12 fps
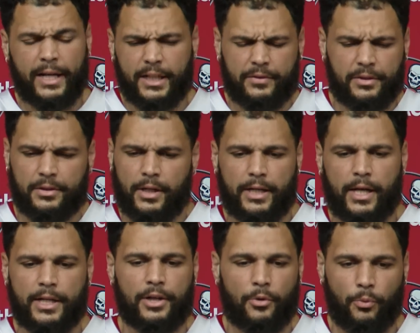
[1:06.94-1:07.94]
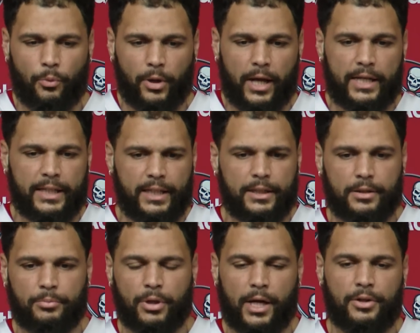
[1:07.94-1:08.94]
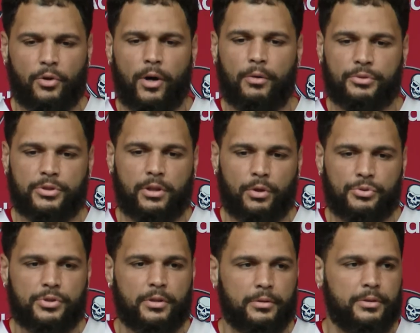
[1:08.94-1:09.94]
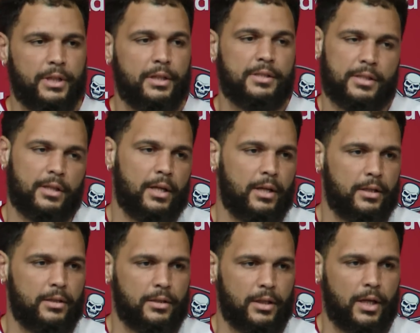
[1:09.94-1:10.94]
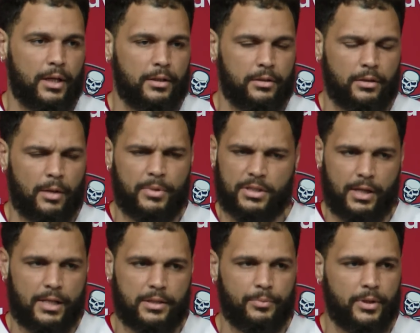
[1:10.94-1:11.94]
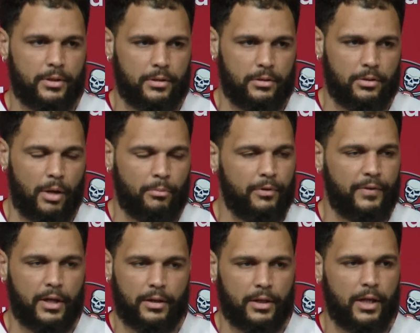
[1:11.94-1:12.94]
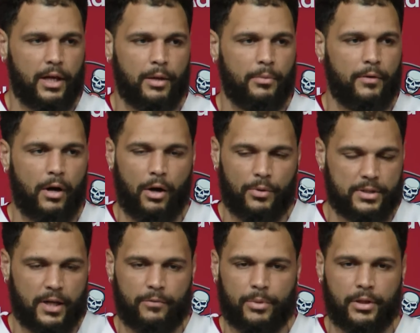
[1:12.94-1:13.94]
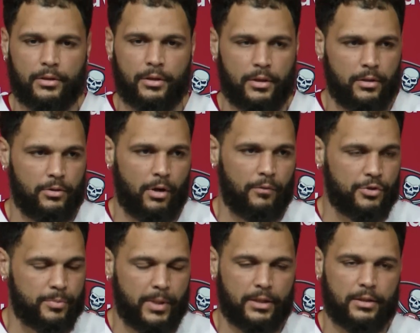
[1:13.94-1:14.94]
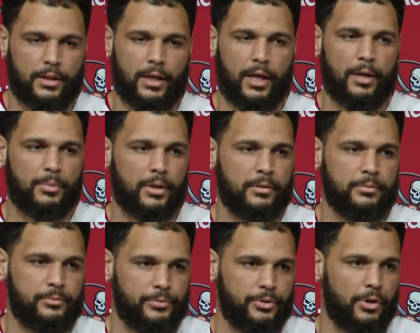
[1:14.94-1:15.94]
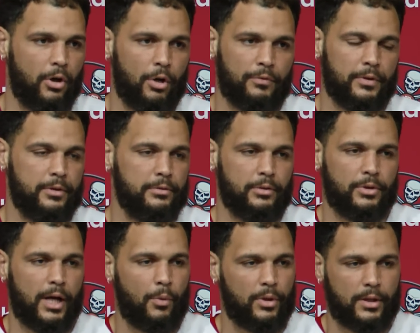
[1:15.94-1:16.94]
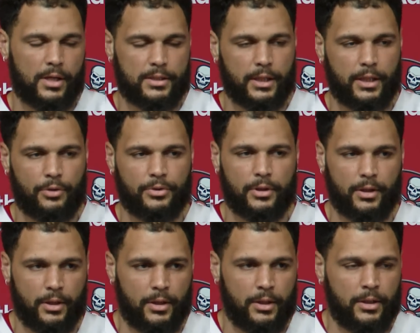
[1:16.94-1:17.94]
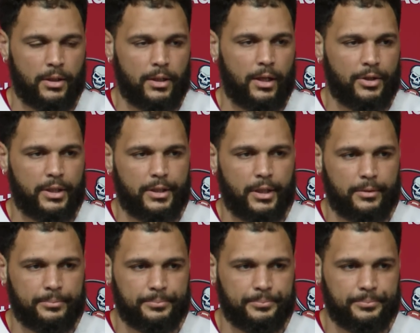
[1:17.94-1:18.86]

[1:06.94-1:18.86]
I didn't know what I needed, but I know I was close to getting to that. And that means a lot to me. You know, I'm a fan of the game. I always have been. You know, I've respected the game. And, you know, hopefully, you know, God willing, I stay healthy and I'll get it done.